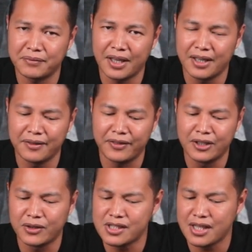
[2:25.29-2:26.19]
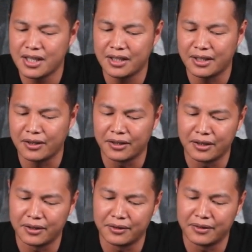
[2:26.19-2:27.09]
kind of interested
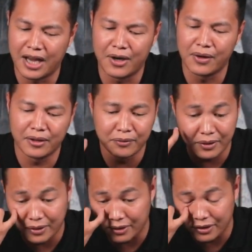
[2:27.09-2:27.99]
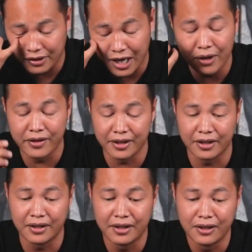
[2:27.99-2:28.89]
on how
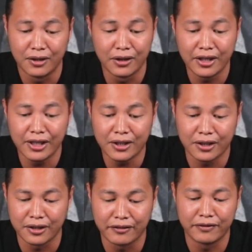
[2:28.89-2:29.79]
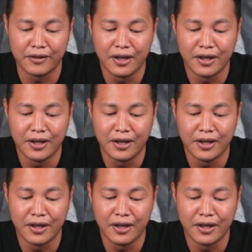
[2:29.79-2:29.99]
the learning curve